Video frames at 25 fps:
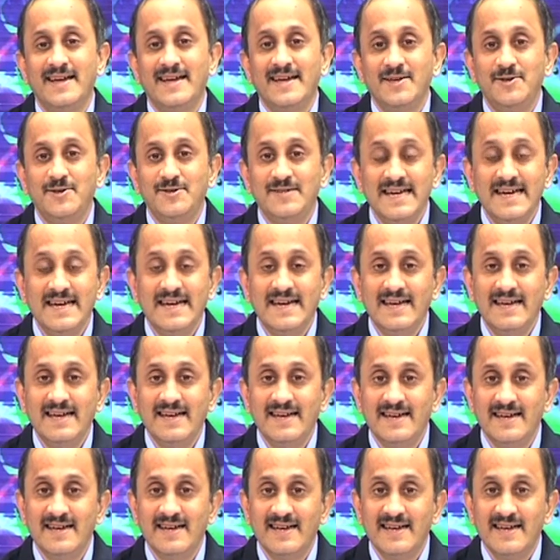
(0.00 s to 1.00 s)
You
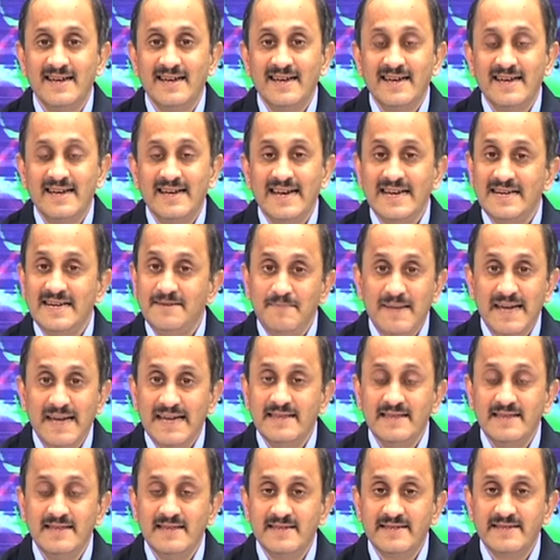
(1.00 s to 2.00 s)
see, it
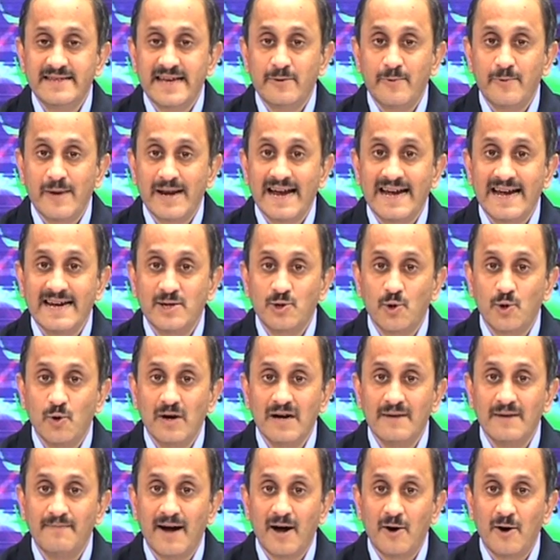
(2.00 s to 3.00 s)
means that when I
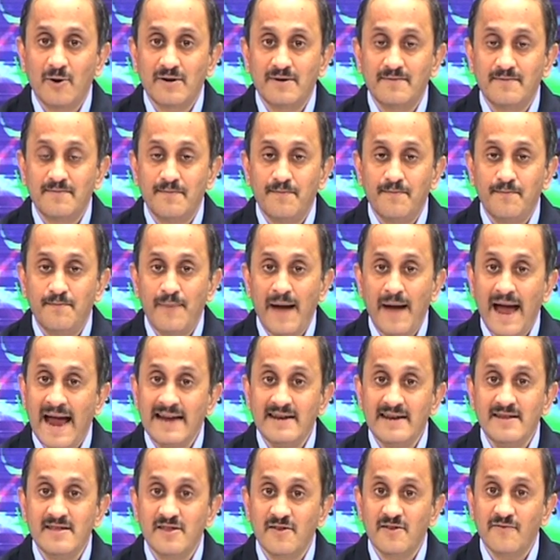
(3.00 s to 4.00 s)
talk about
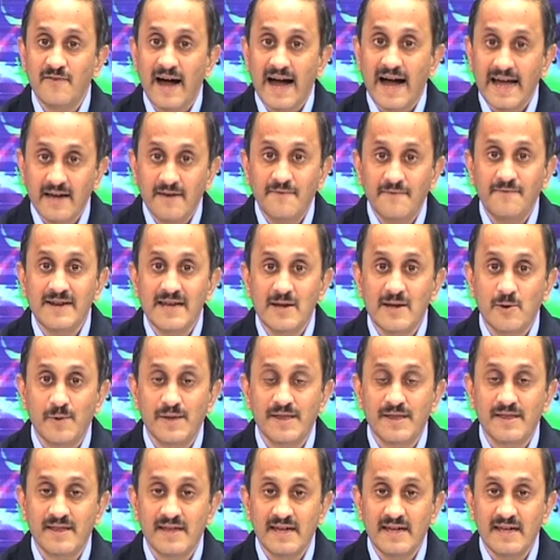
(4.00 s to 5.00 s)
bands of higher
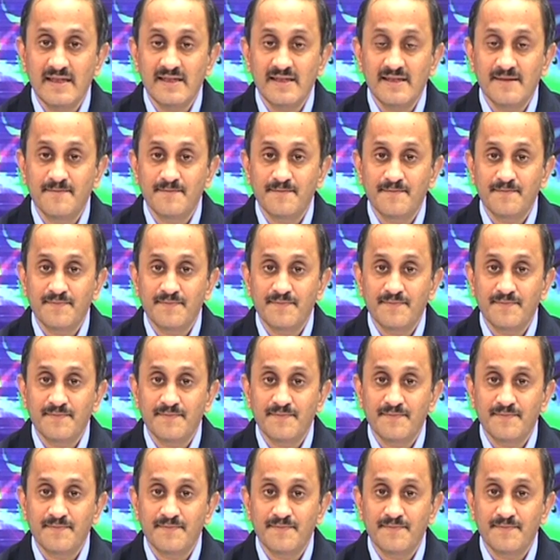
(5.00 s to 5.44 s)
frequencies,